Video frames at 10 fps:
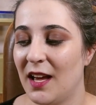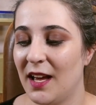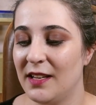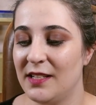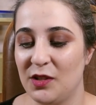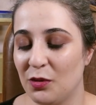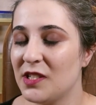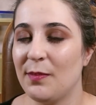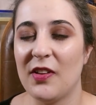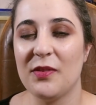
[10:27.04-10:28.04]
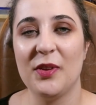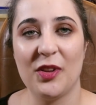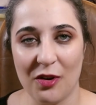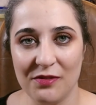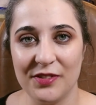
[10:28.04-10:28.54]
and he talks about them
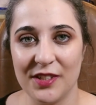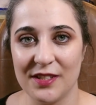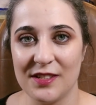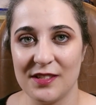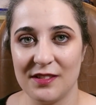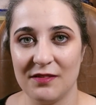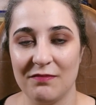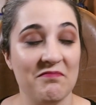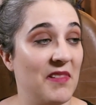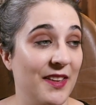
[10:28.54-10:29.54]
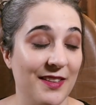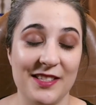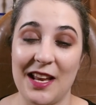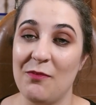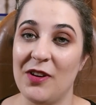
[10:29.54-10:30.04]
with confidence. In the
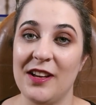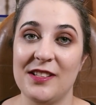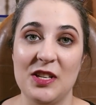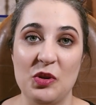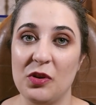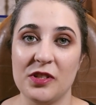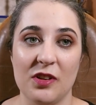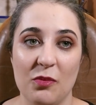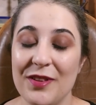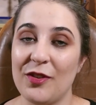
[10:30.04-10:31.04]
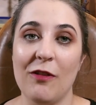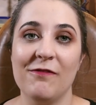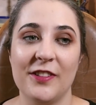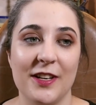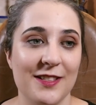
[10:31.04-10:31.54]
same way as he talks with
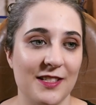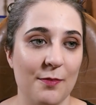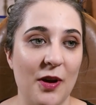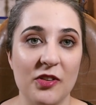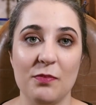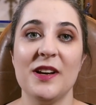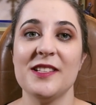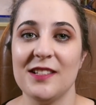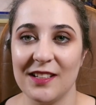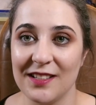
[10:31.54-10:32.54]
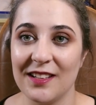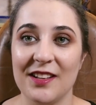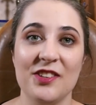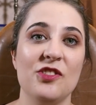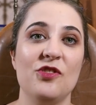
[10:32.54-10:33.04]
confidence about muslin
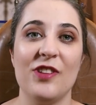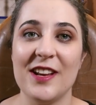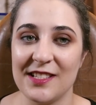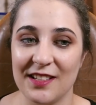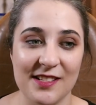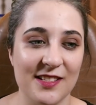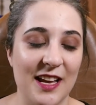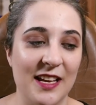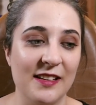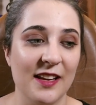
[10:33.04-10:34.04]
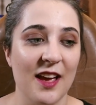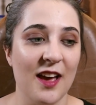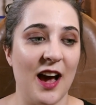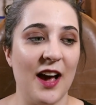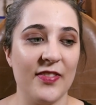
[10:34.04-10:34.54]
and dresses and
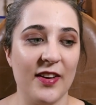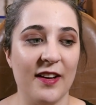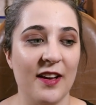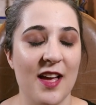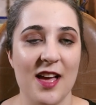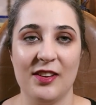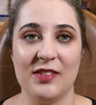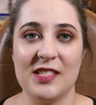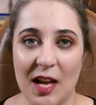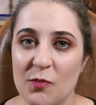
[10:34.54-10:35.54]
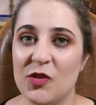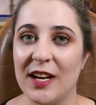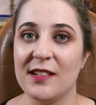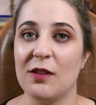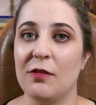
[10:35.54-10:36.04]
other
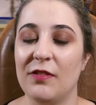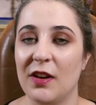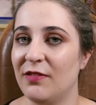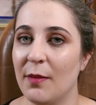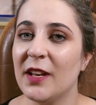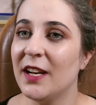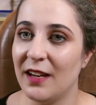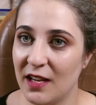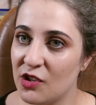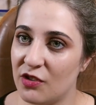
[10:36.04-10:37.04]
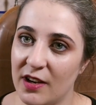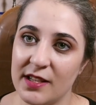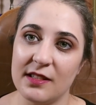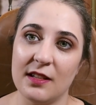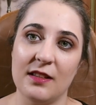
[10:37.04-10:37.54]
subjects of feminine
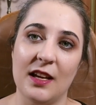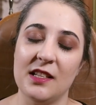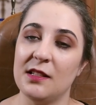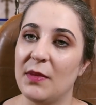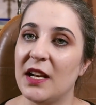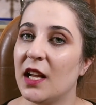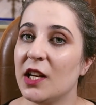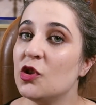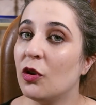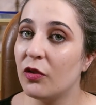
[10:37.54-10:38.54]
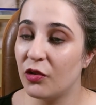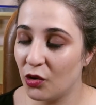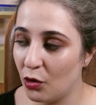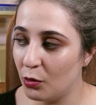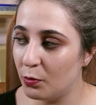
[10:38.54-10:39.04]
interest that men like John
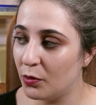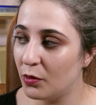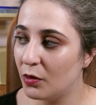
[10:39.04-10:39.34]
Thorpe